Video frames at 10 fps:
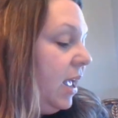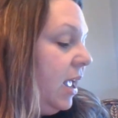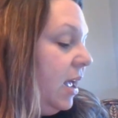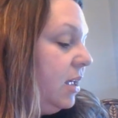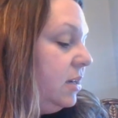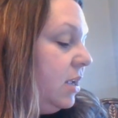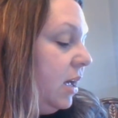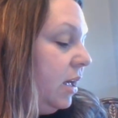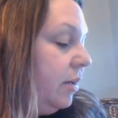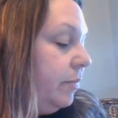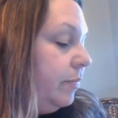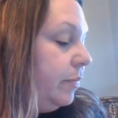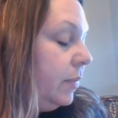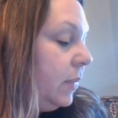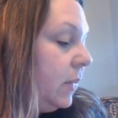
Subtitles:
and